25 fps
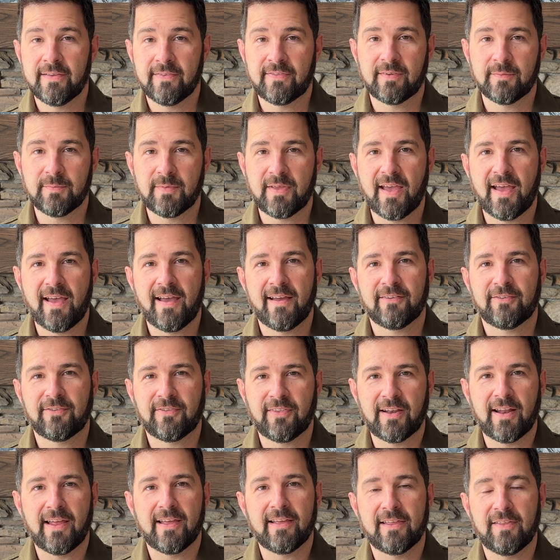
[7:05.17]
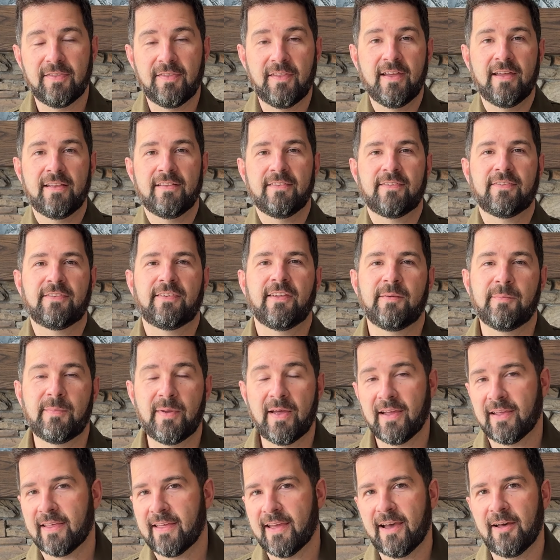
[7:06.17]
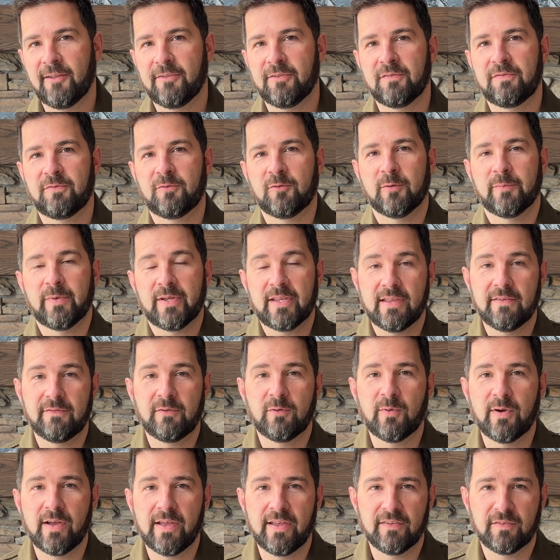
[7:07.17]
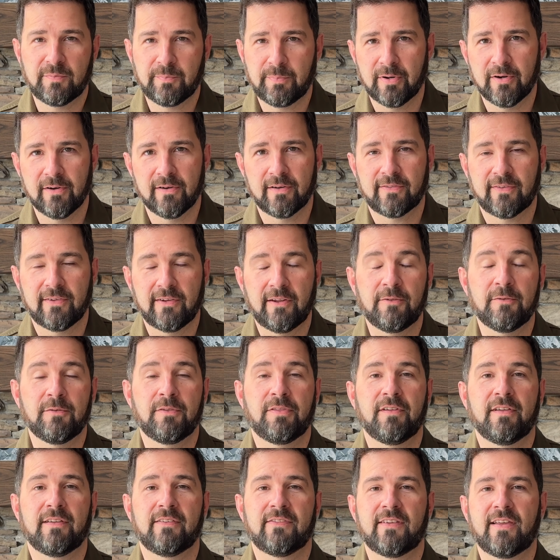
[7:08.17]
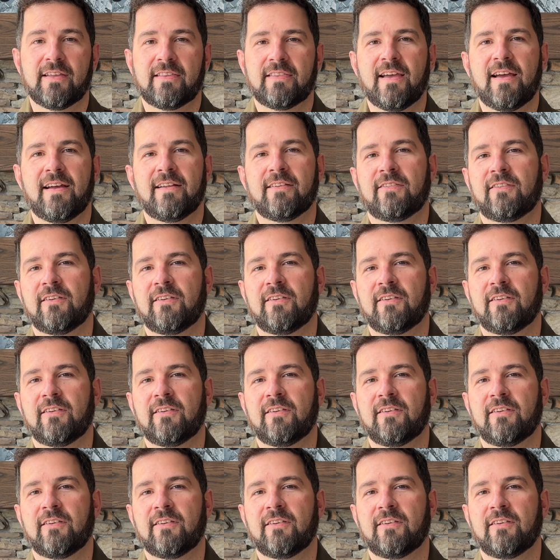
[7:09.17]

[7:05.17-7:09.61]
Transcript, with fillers: in some cash that I can then send back out in the form of giveaways, perks, and other things like that.